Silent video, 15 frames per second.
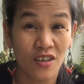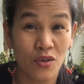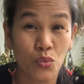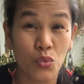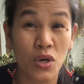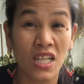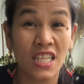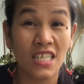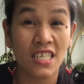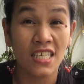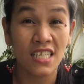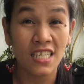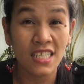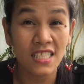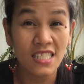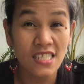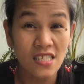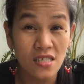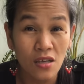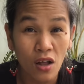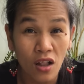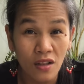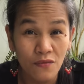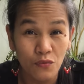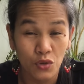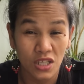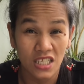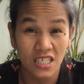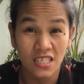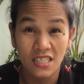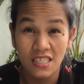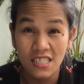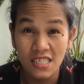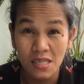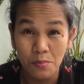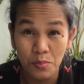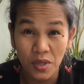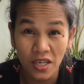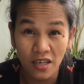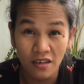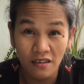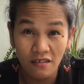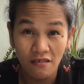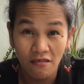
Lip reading: Will it dissolve? Will it disappear?